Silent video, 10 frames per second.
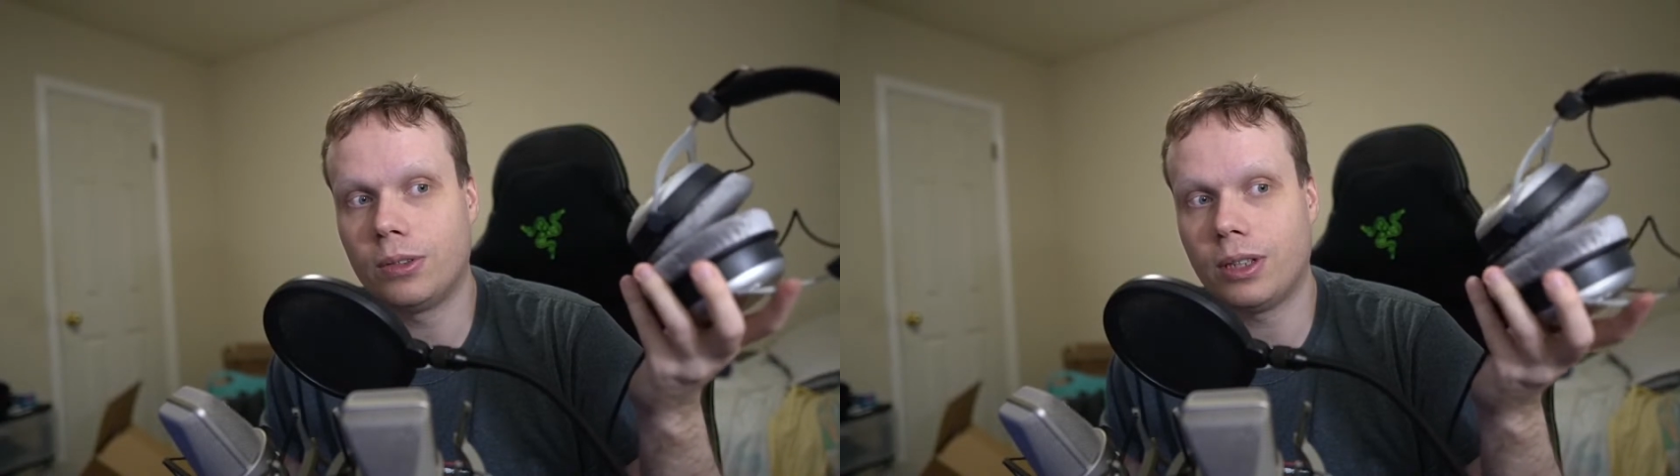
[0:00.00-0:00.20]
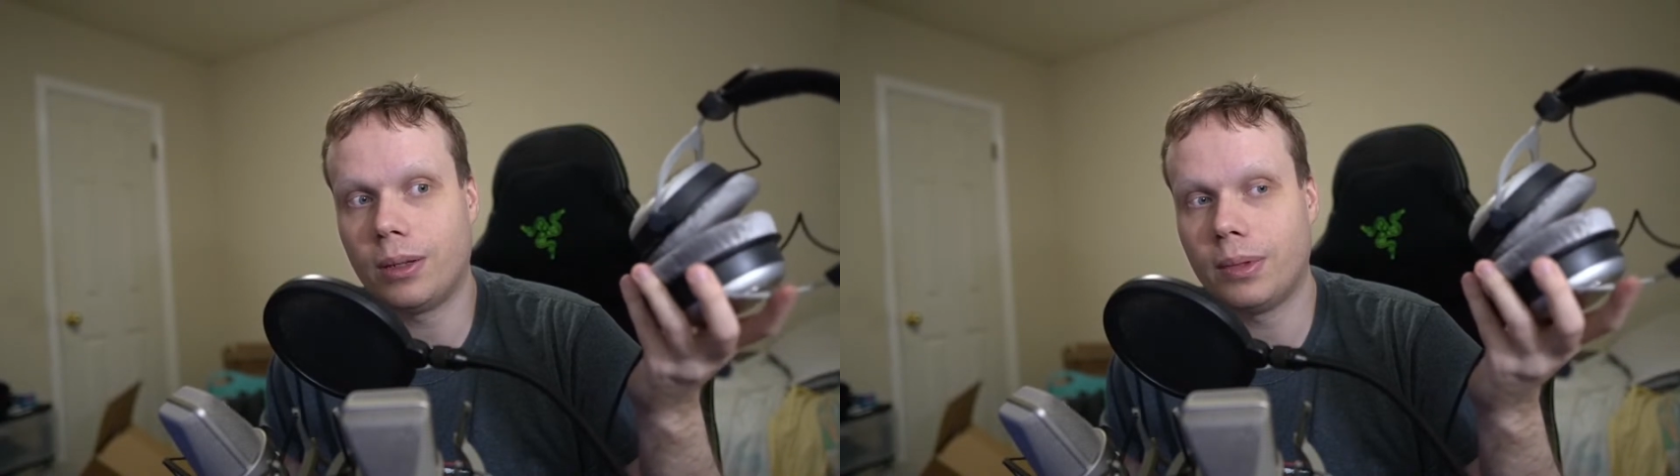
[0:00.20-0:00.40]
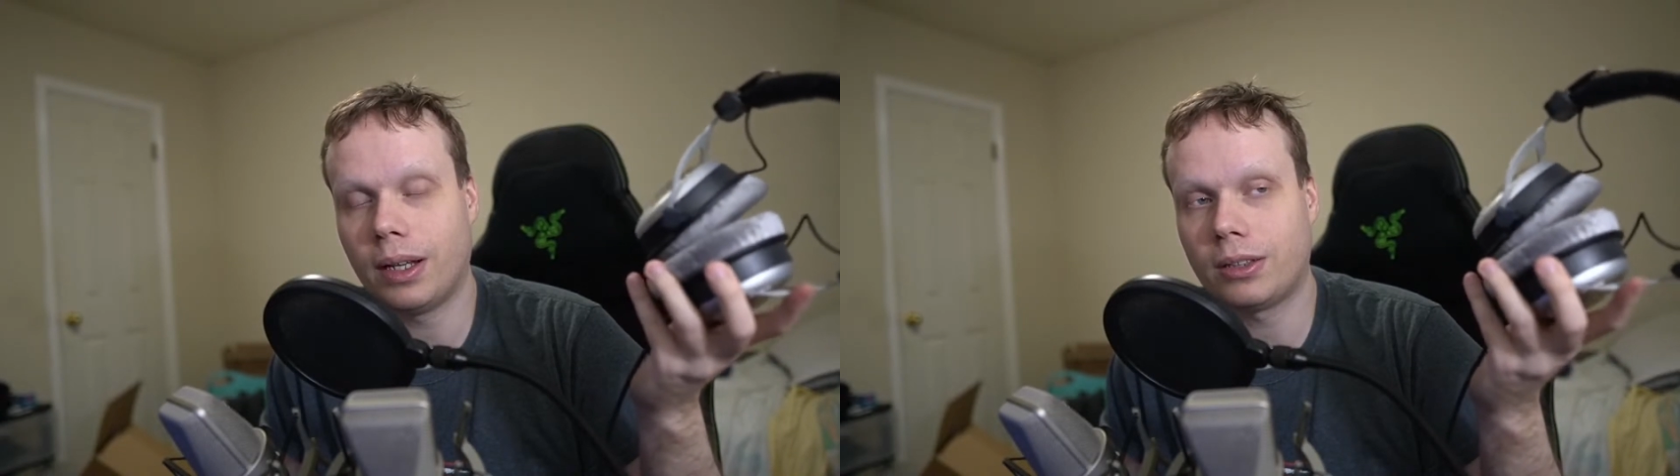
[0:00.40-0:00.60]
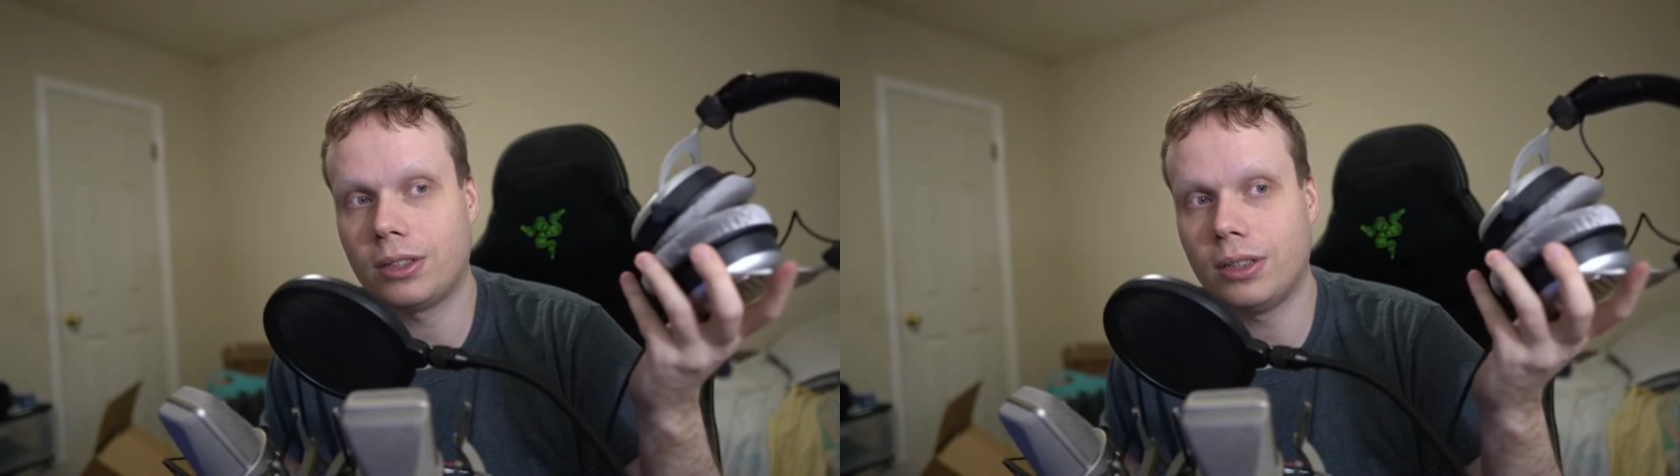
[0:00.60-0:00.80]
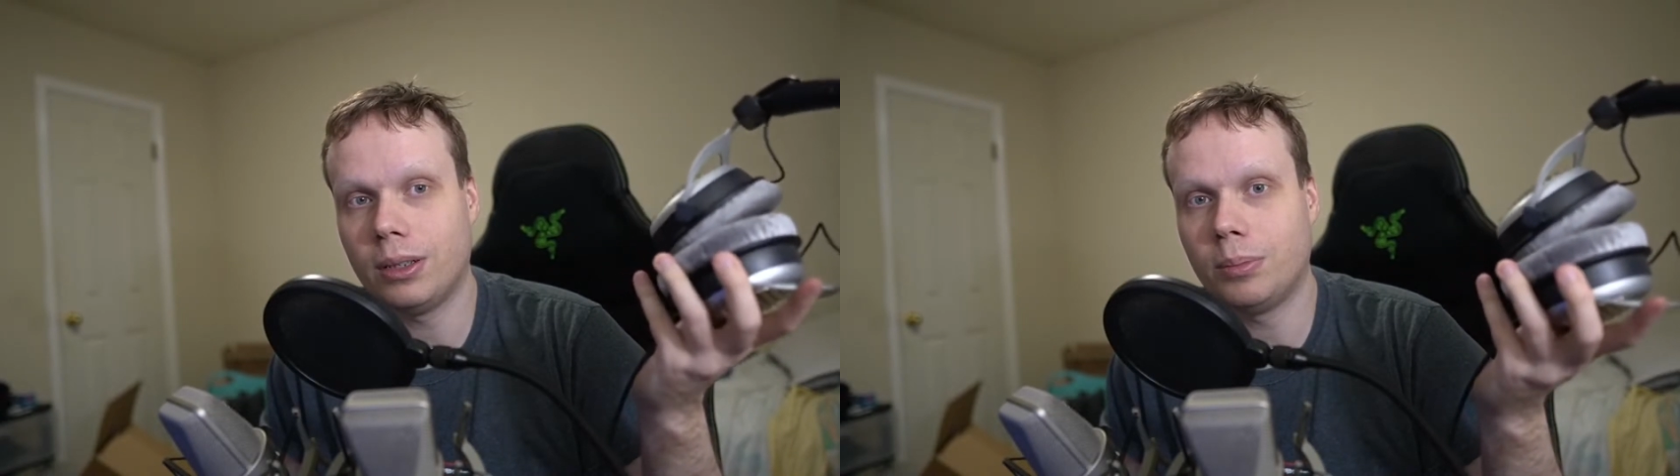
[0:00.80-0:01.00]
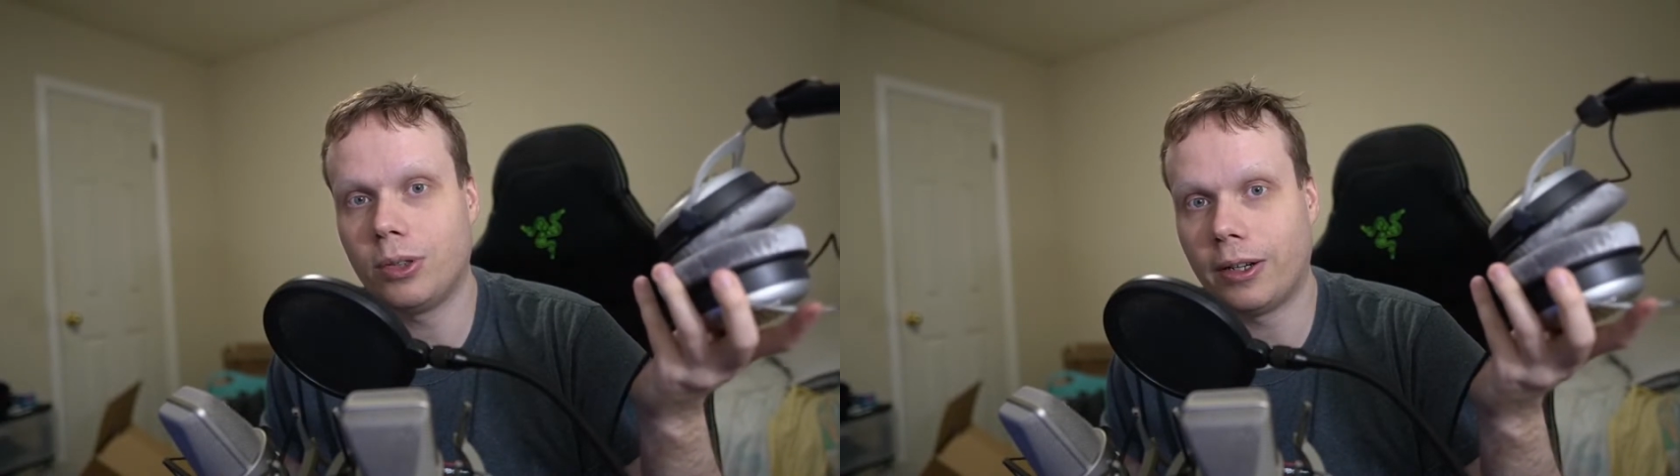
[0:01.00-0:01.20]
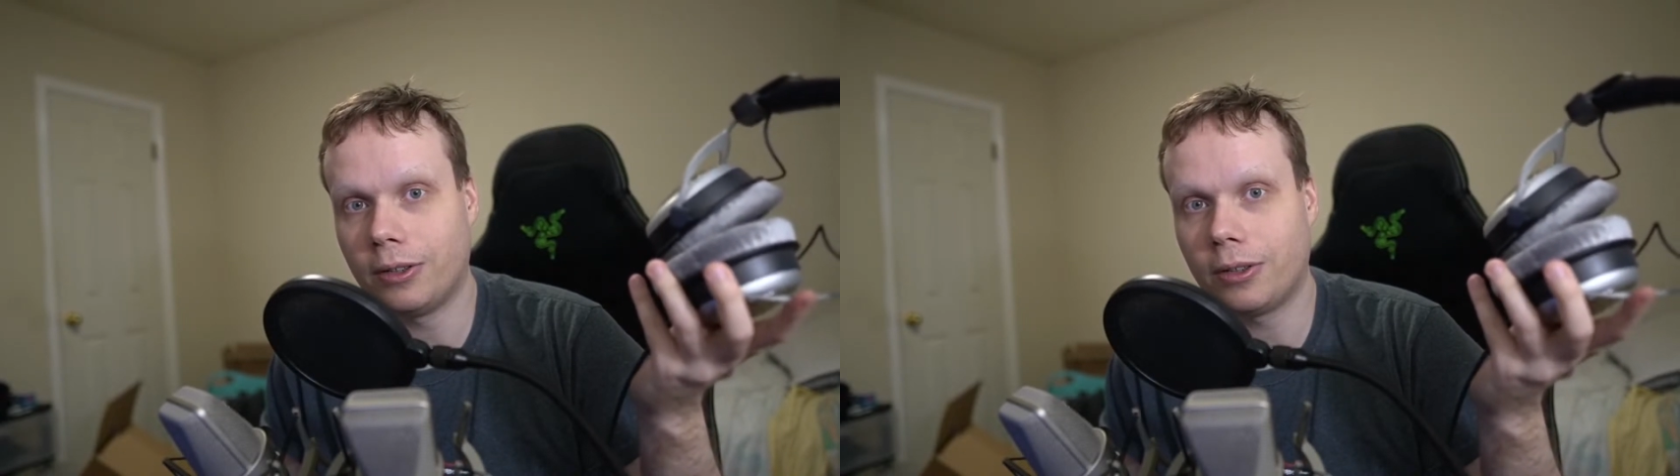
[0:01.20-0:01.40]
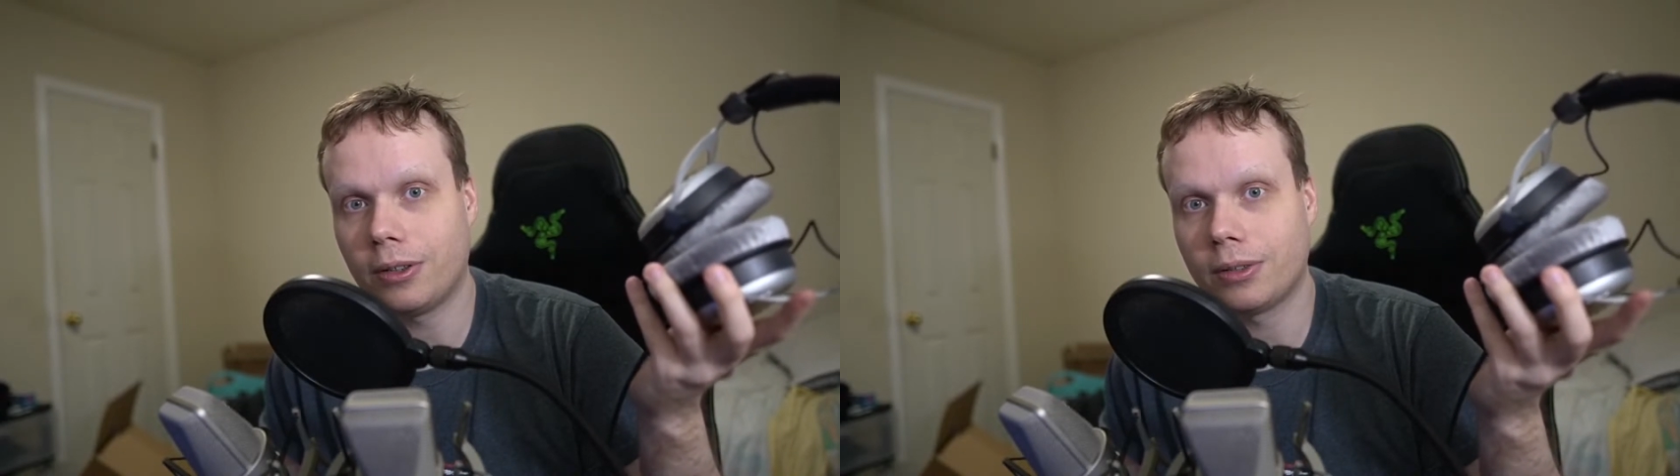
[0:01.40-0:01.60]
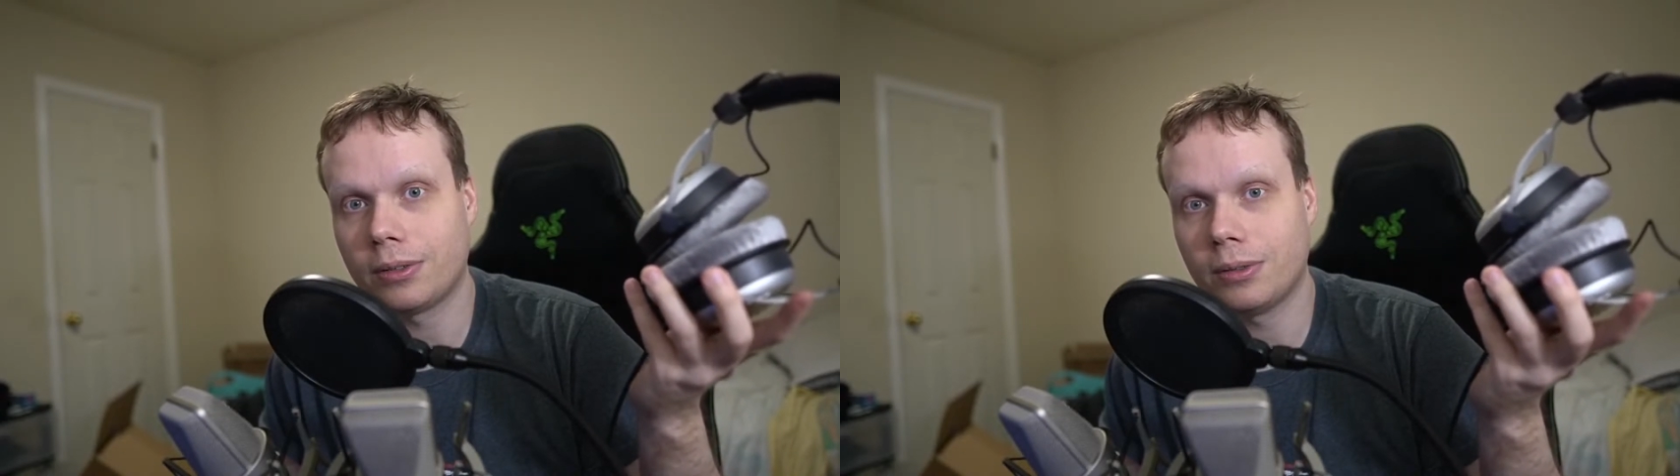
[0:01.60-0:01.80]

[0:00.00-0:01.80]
time they actually get brighter,